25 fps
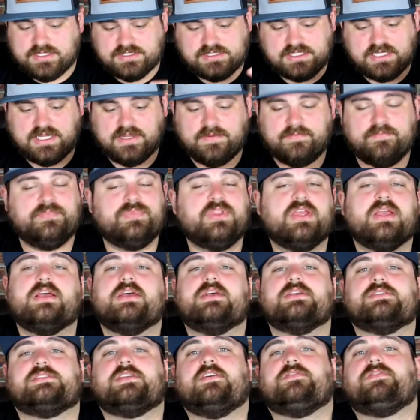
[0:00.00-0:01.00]
See,
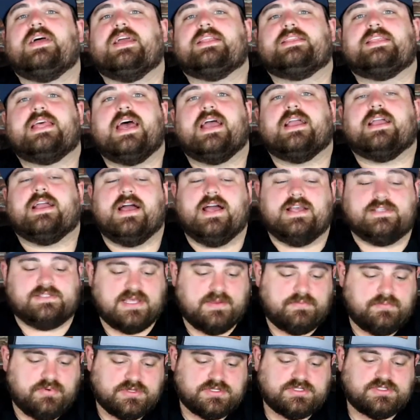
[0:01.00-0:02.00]
stuff like that, guys.
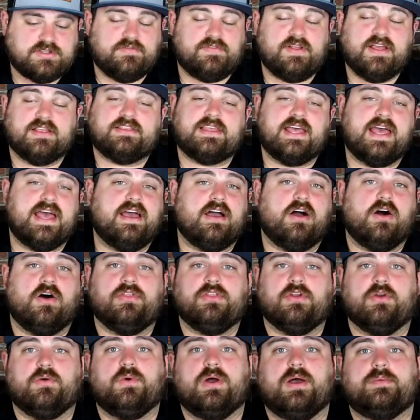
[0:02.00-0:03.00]
They put stuff like that
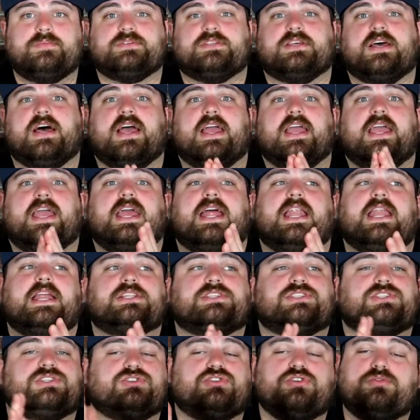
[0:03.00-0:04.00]
on their website, and
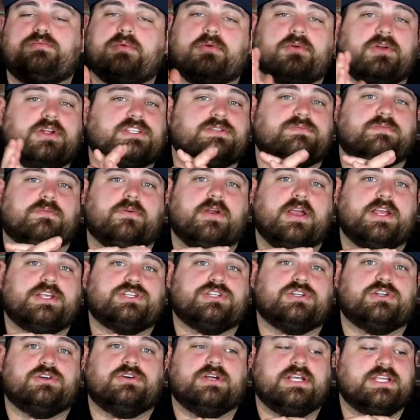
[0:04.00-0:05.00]
it's super
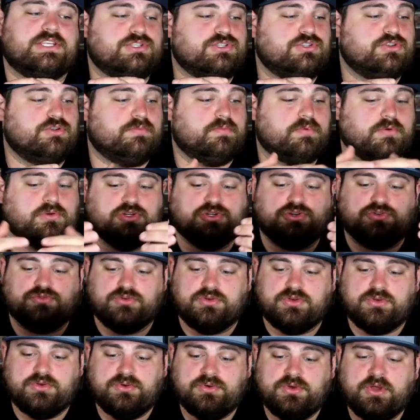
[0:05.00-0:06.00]
inspirational. It's super
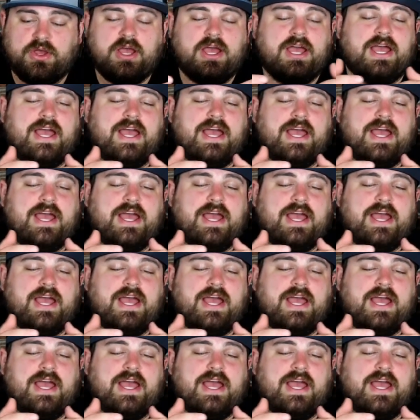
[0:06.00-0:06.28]
true.